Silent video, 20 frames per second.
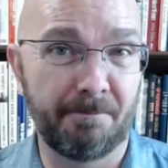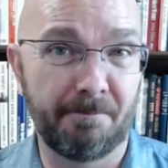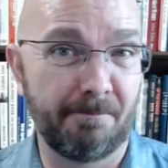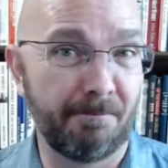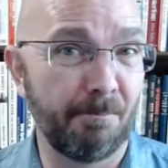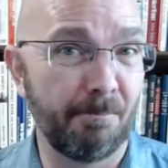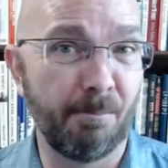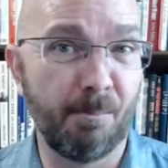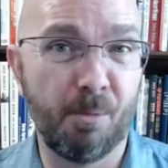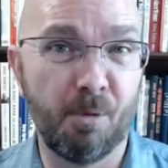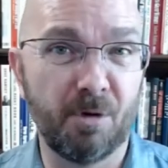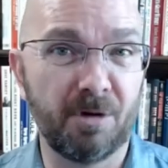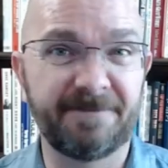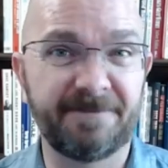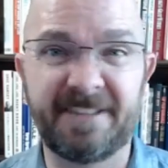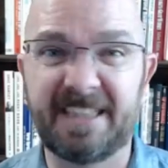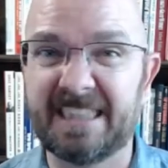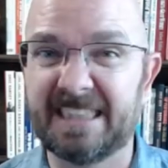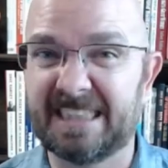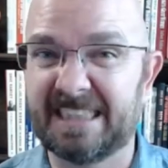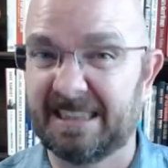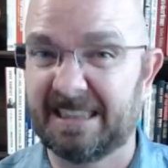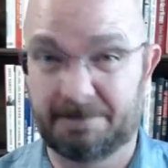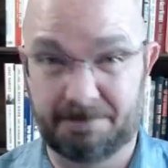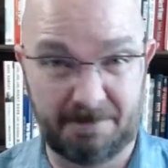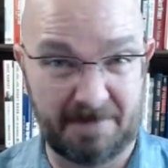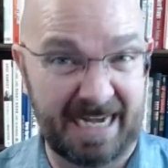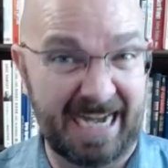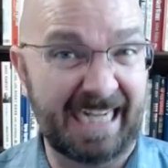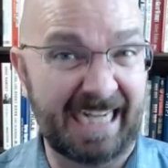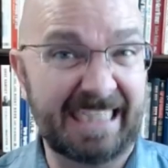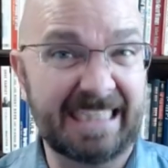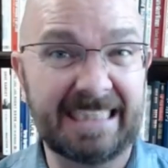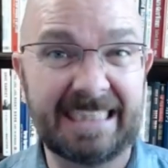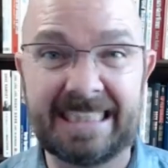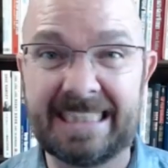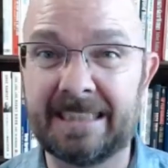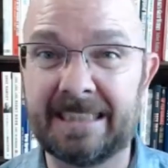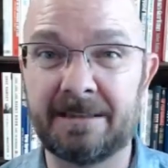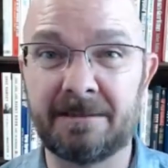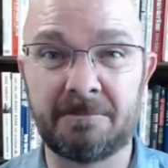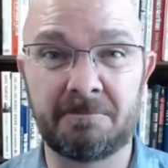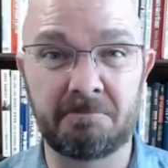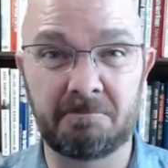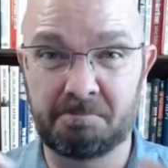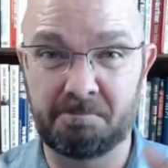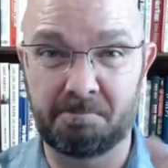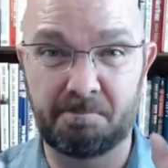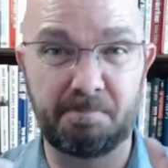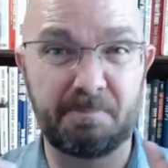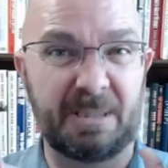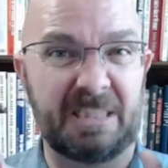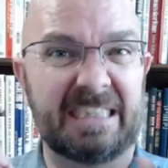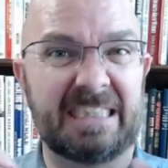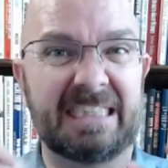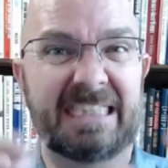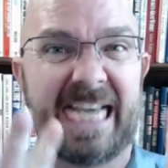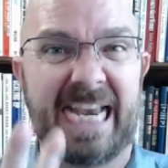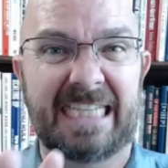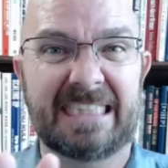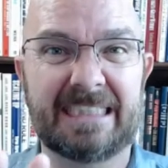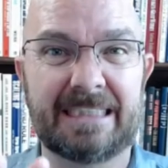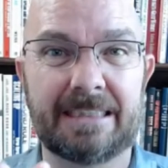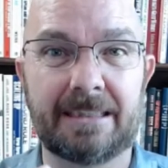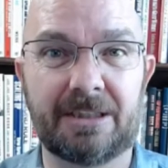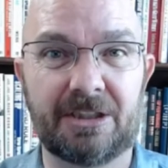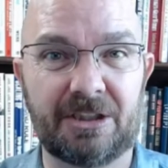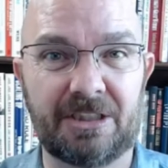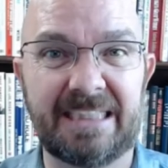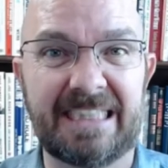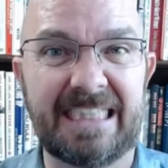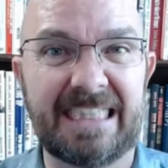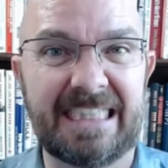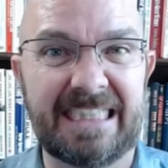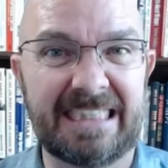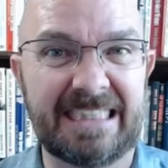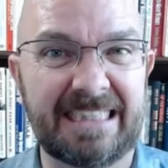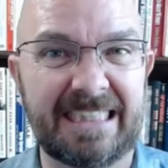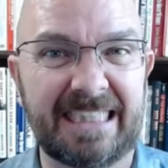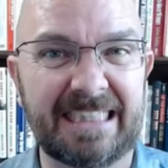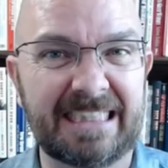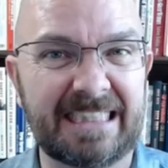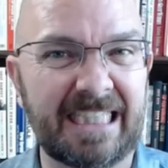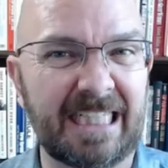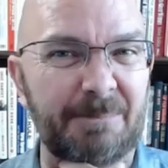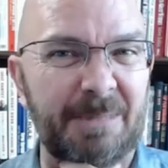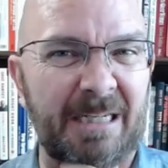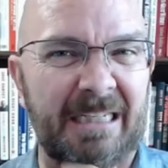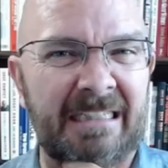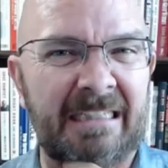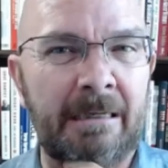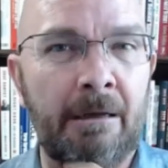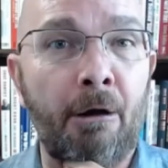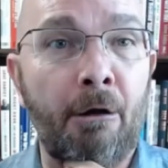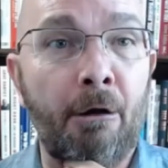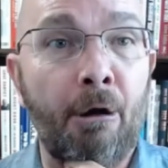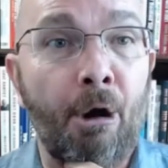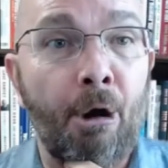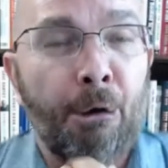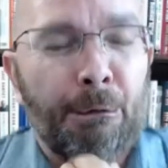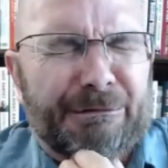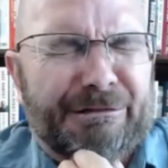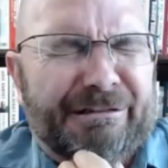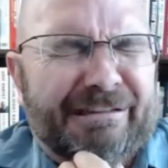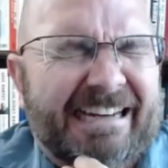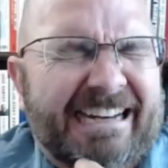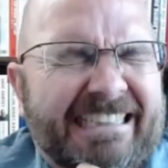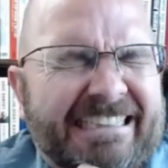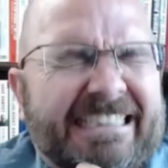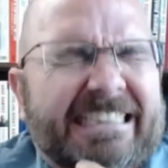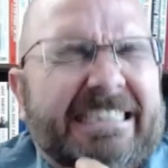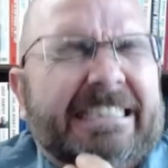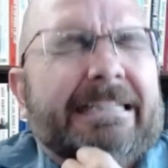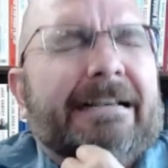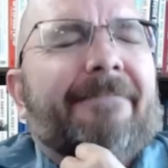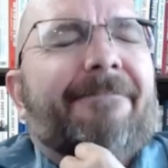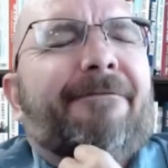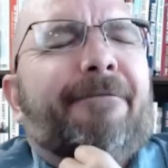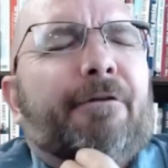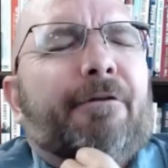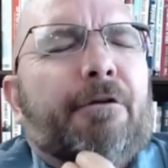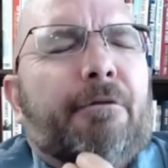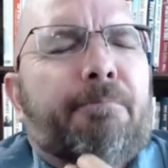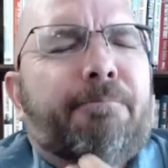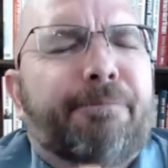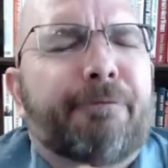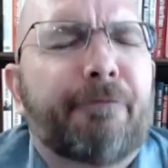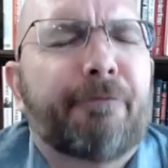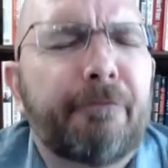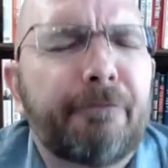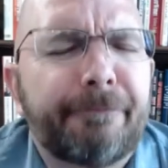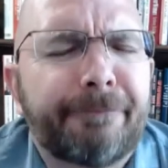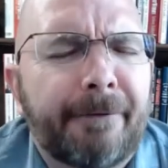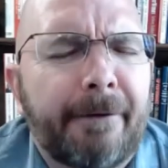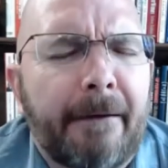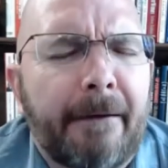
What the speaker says: Morpheus alien possessed sneeze. It's going to be, who can I step for the boo?